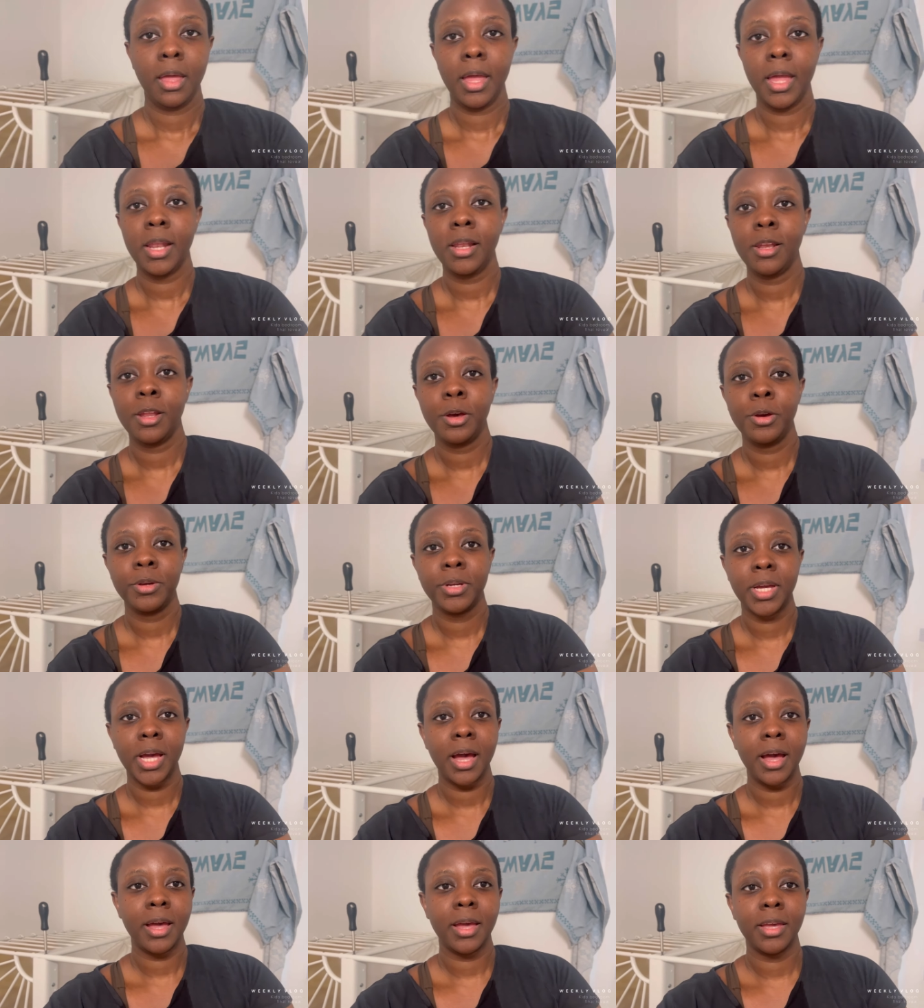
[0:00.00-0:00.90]
hello
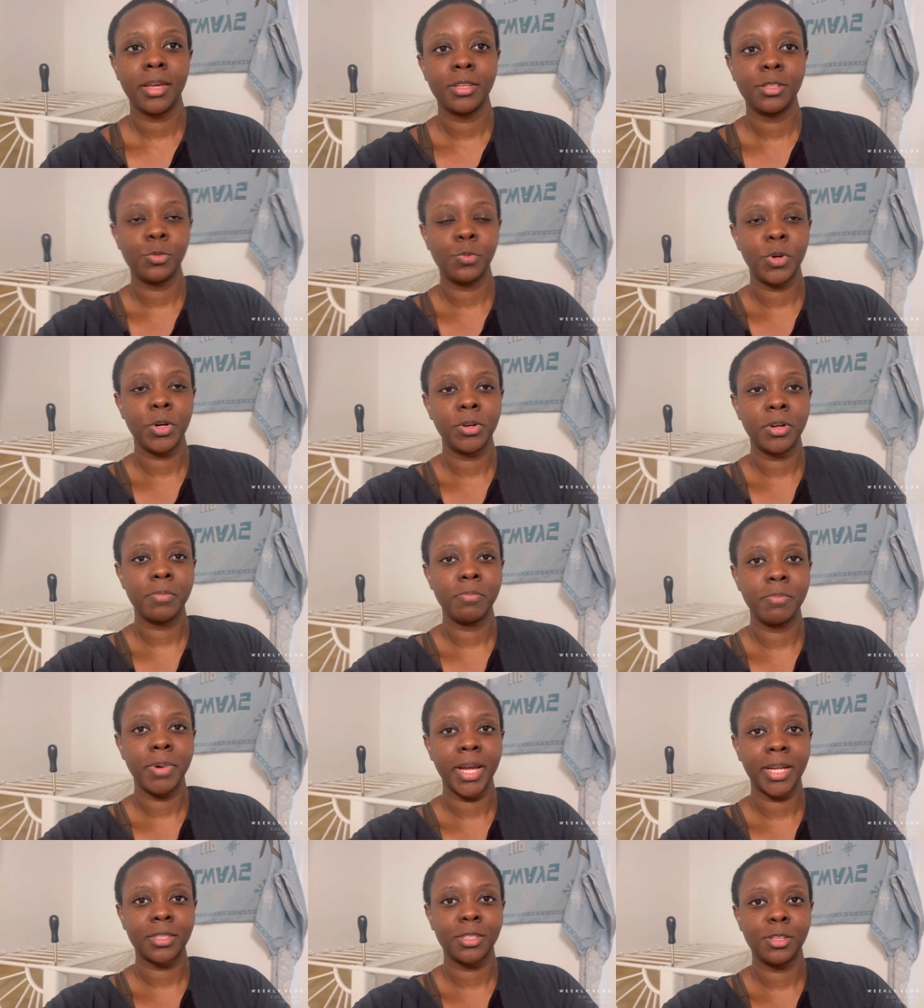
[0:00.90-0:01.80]
guys welcome
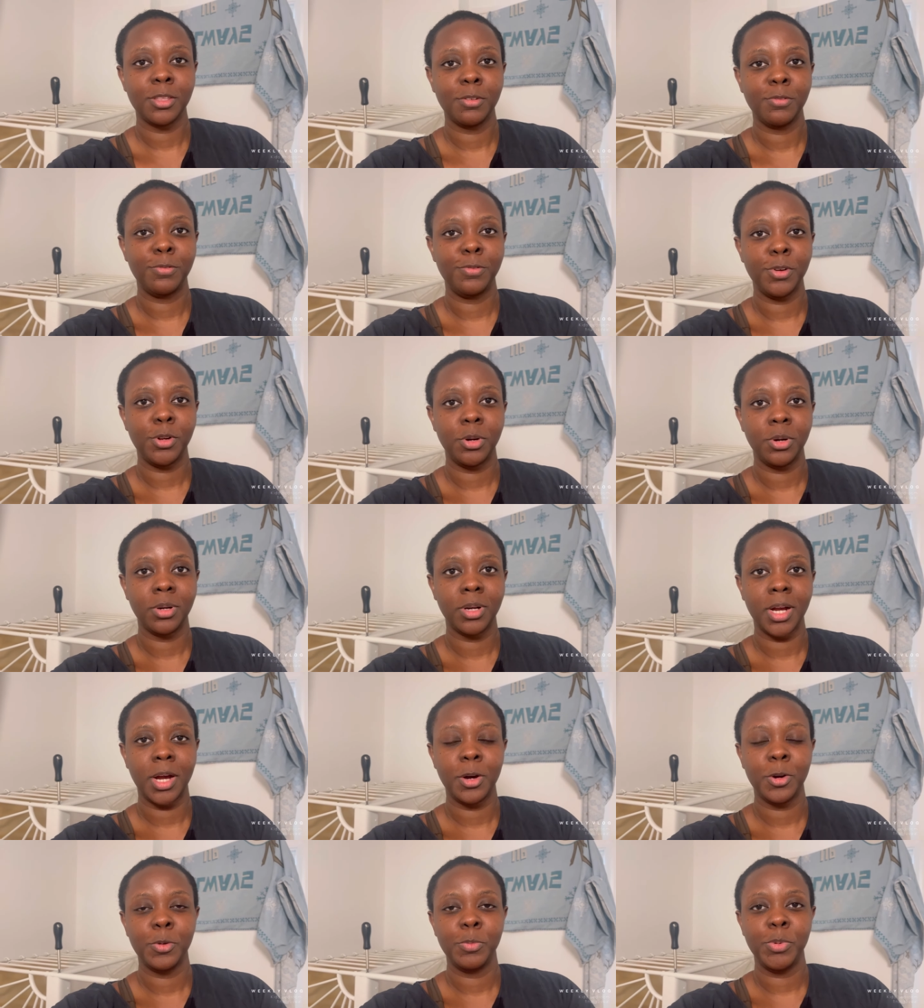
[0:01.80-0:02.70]
back to the vlog i
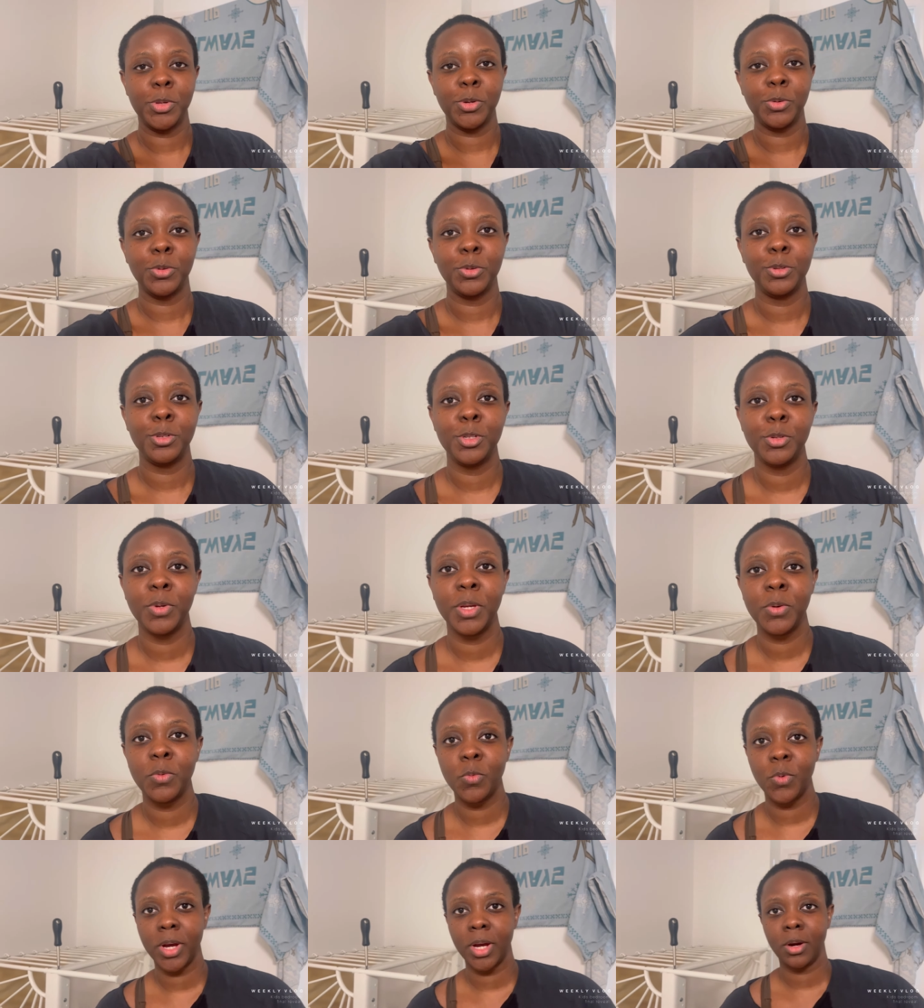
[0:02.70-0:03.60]
hope you're all
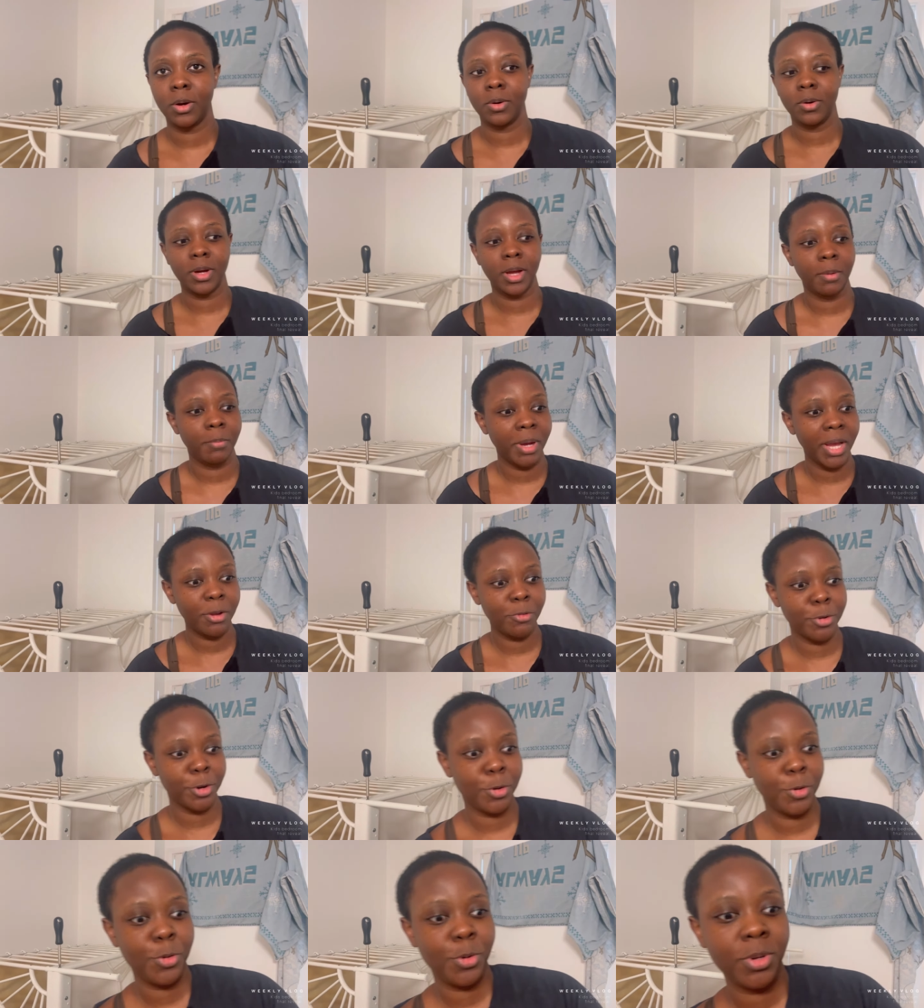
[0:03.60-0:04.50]
doing well am i
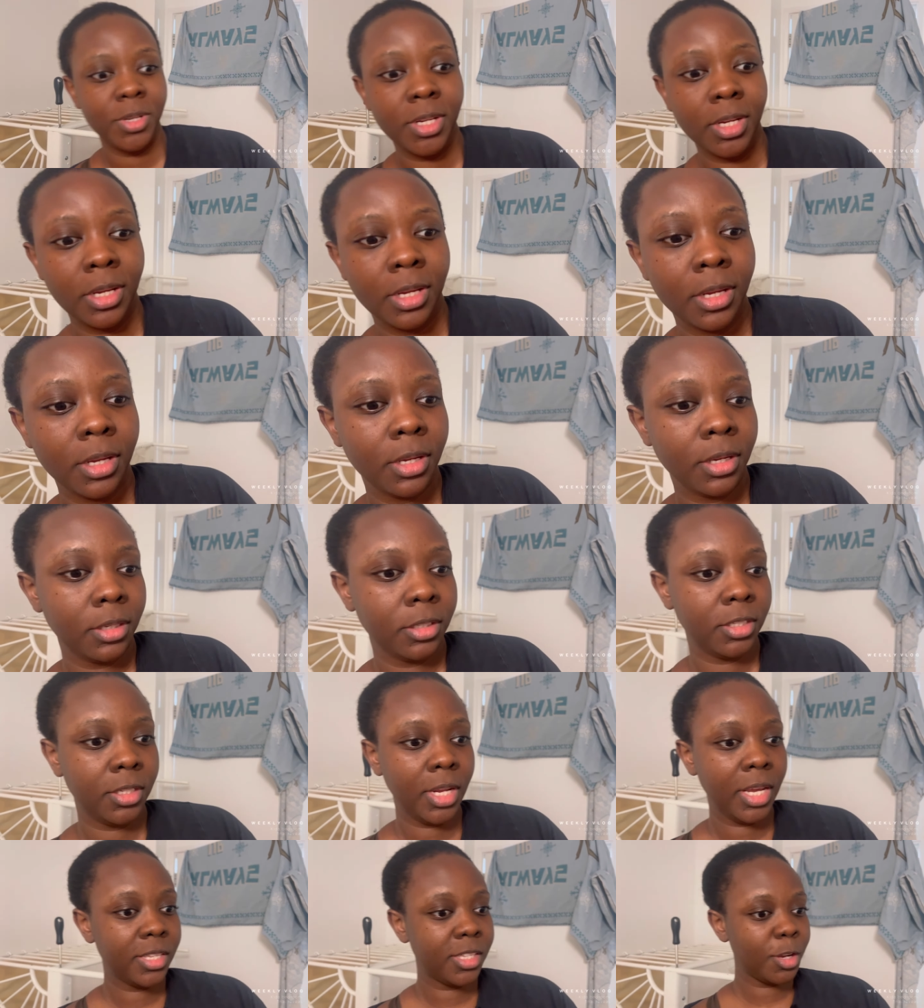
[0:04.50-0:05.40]
recording?
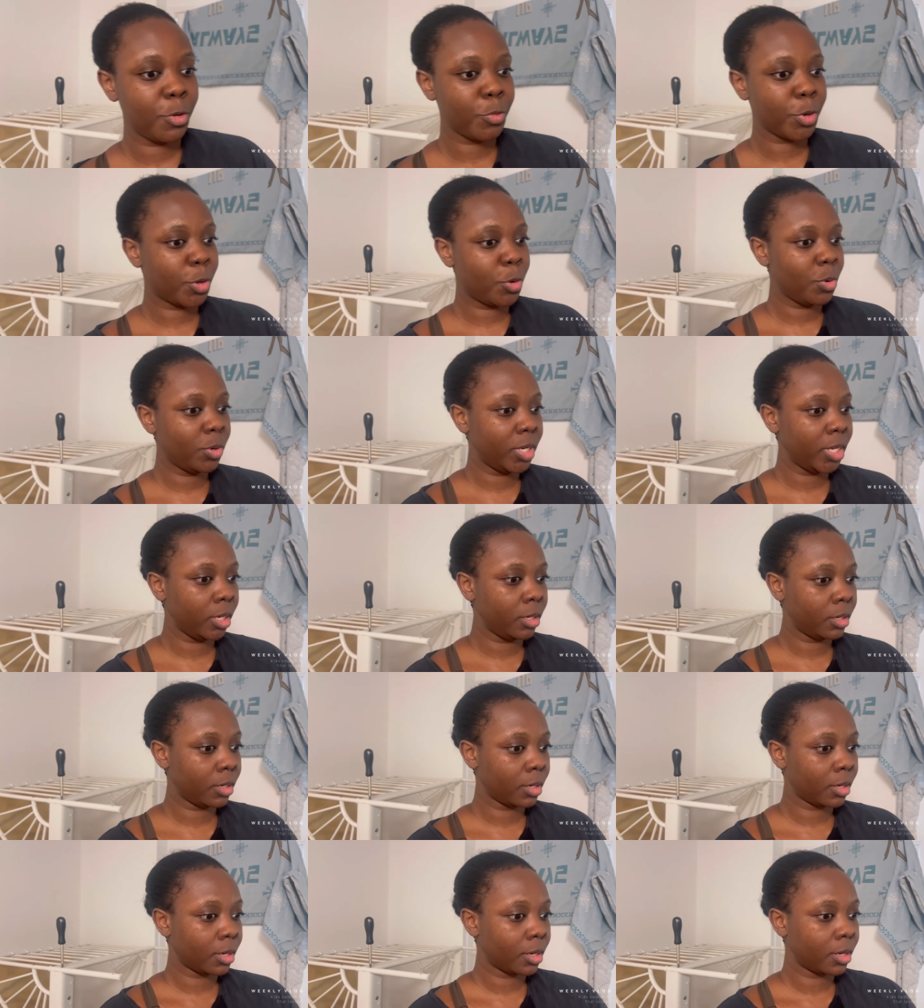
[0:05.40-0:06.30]
is it recording
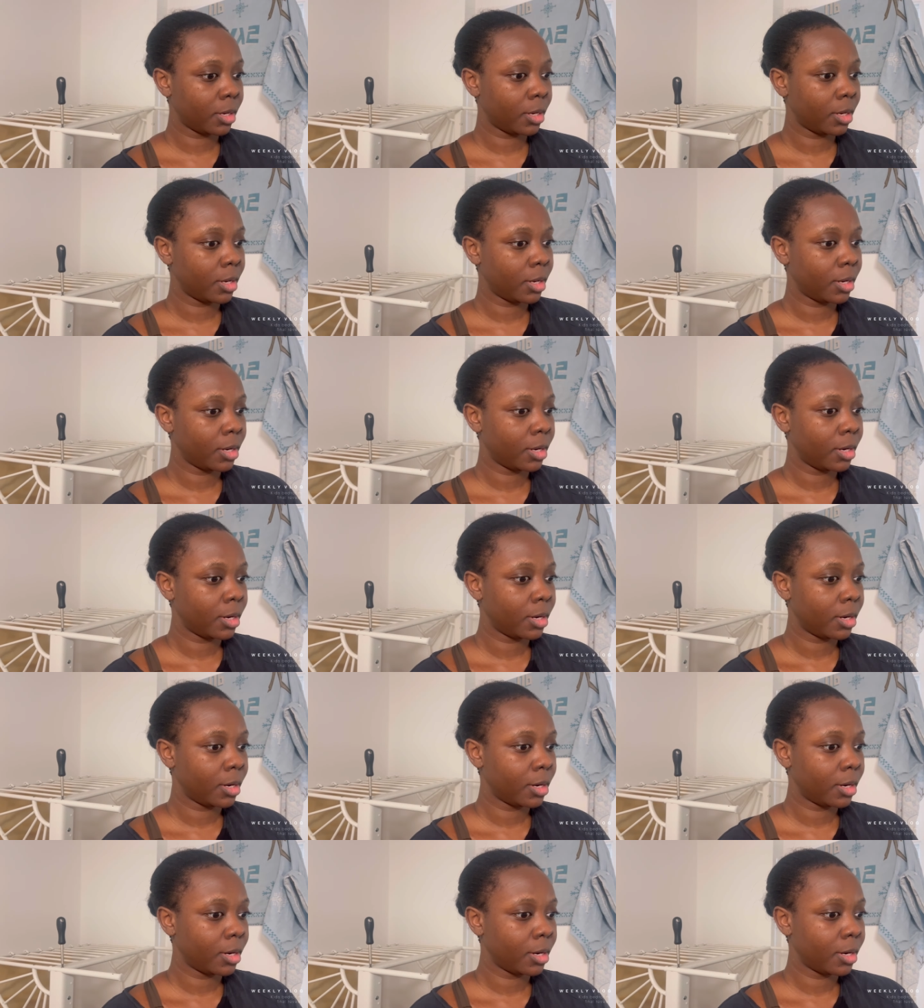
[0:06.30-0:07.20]

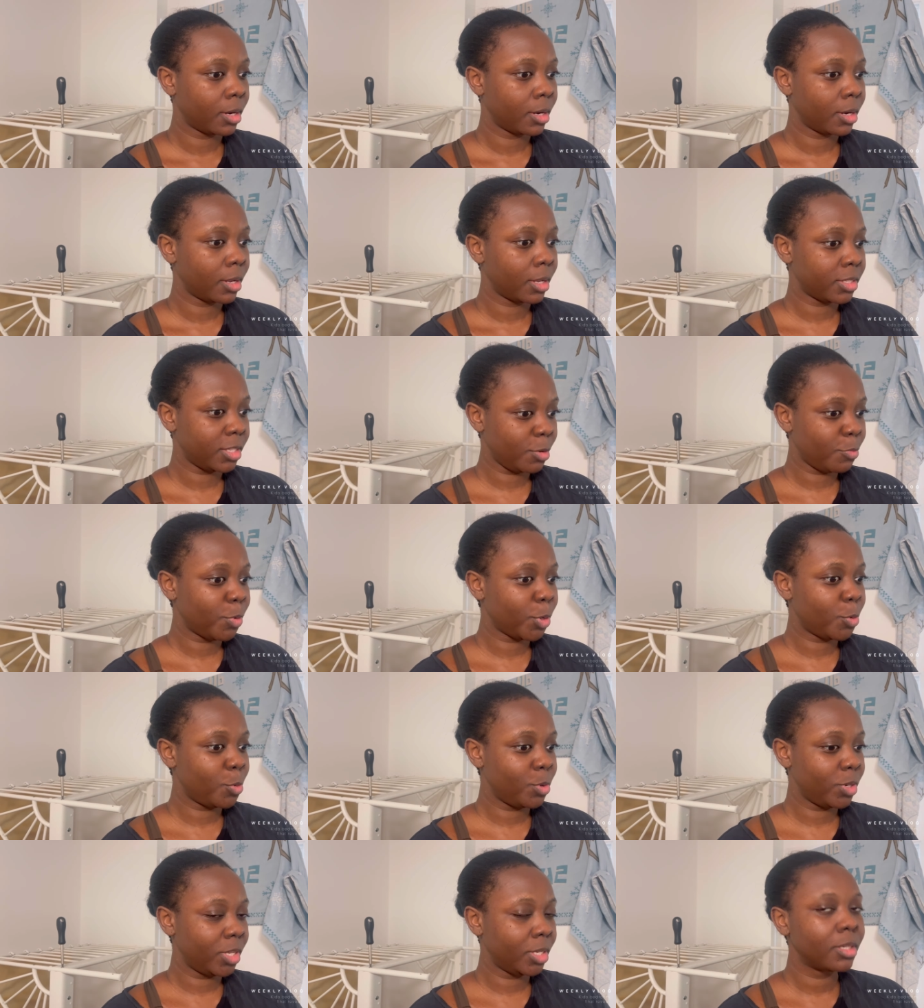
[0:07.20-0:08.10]
is it
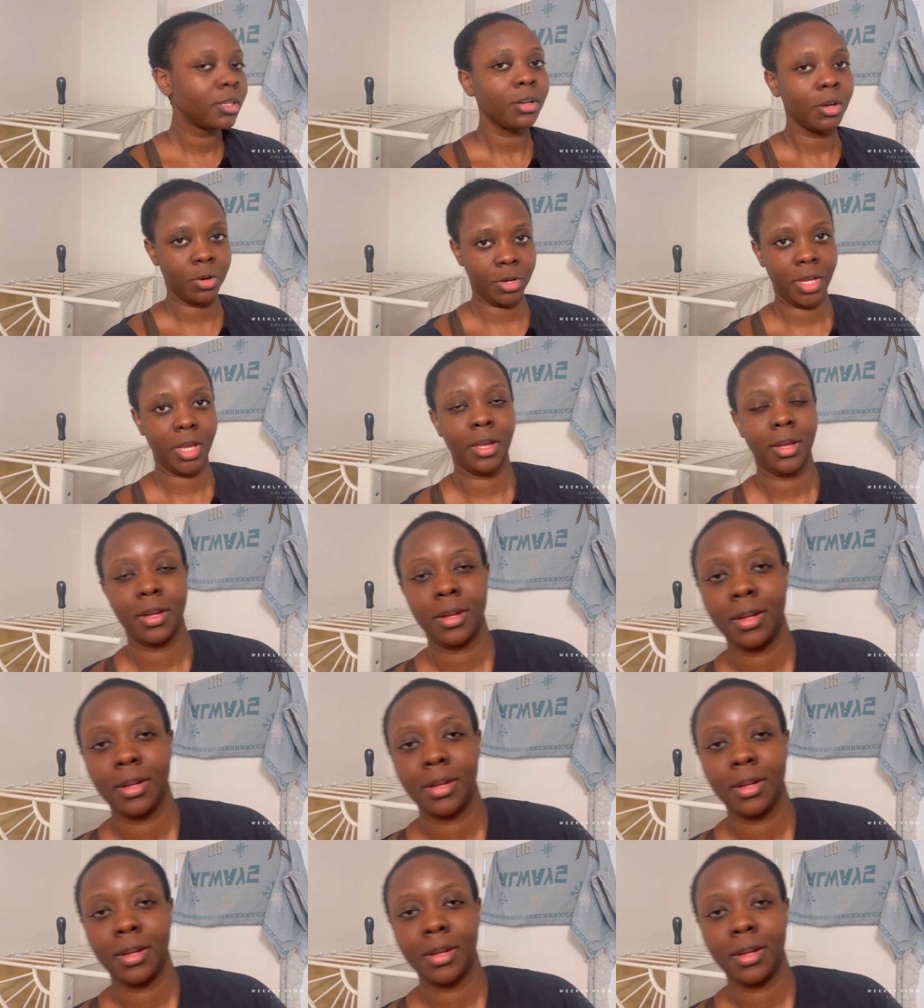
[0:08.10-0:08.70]
recording okay